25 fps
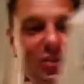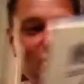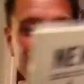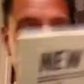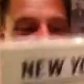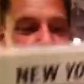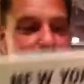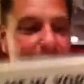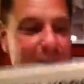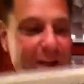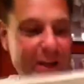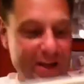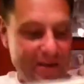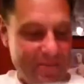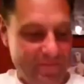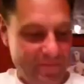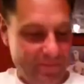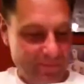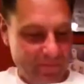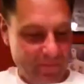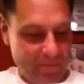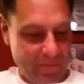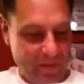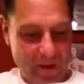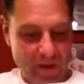Germany.
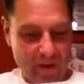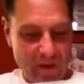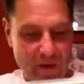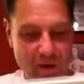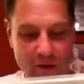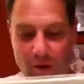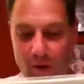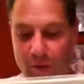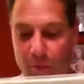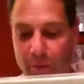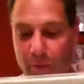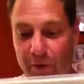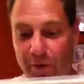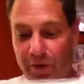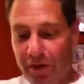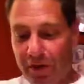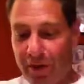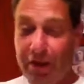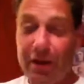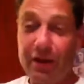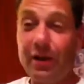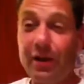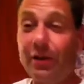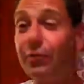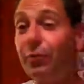But it,
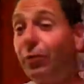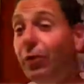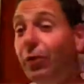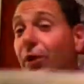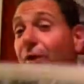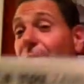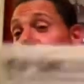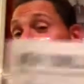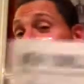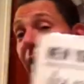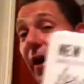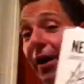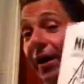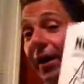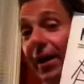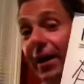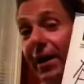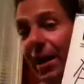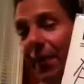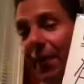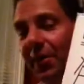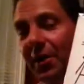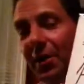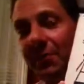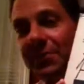it's really funny.
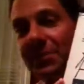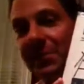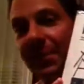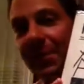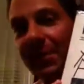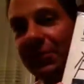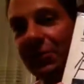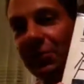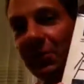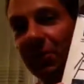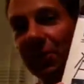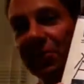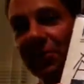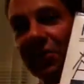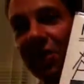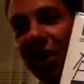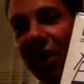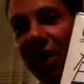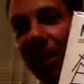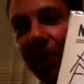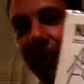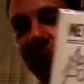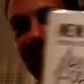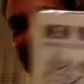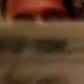I mean, I'm spent too much
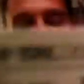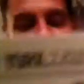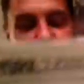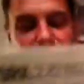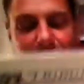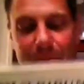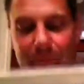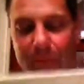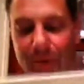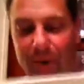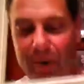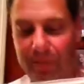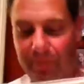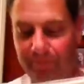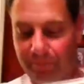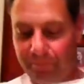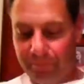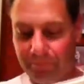time reading it, but